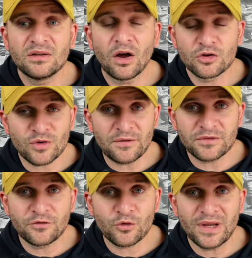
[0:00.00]

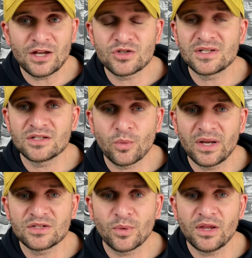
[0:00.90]
undrafted free agent in
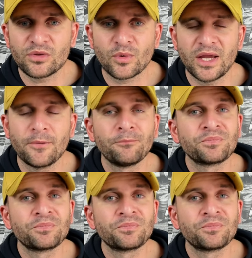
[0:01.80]
twenty twenty-three,